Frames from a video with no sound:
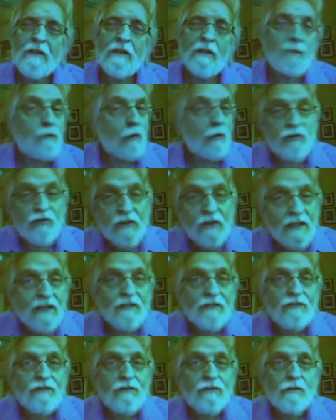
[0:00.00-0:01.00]
Of course, the
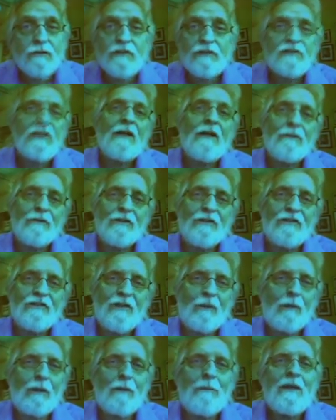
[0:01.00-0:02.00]
answer is obvious. I
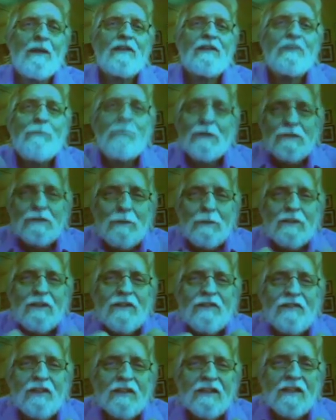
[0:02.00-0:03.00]
want to make as much
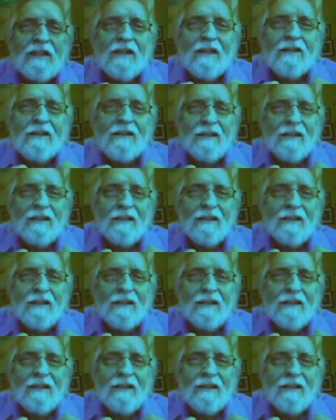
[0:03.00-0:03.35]
money as I can.